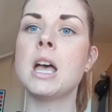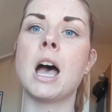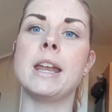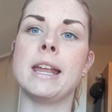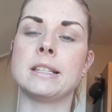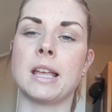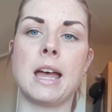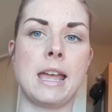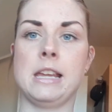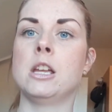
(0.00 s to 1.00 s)
and it is
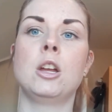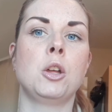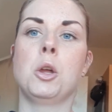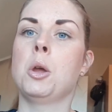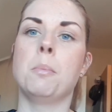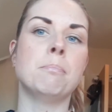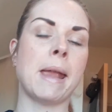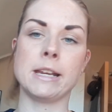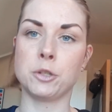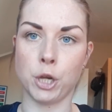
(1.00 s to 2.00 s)
a
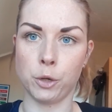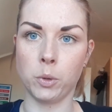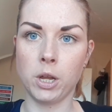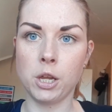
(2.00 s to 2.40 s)
make-do.